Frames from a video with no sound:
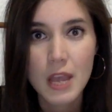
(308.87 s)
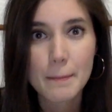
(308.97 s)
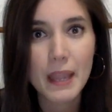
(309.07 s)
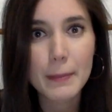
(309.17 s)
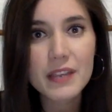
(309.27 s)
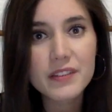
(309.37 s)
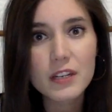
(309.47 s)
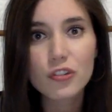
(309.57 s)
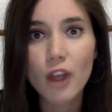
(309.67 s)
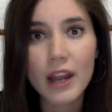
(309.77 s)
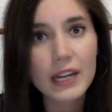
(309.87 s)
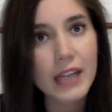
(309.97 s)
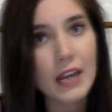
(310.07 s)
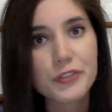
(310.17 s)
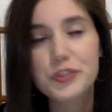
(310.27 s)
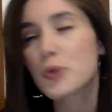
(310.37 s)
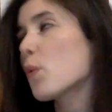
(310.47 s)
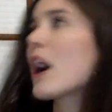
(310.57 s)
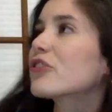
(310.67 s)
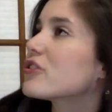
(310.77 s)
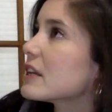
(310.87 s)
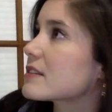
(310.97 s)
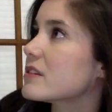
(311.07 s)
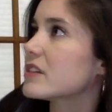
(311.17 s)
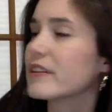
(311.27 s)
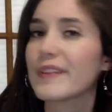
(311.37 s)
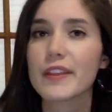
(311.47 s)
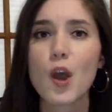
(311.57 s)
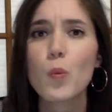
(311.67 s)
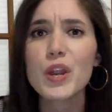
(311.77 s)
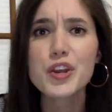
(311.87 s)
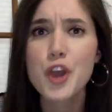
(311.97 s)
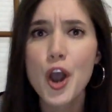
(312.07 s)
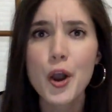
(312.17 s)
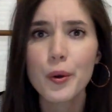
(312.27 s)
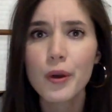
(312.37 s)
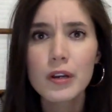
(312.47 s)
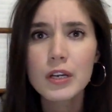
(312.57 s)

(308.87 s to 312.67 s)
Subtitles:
Maybe he's going to try to get us to watch things on TV that we know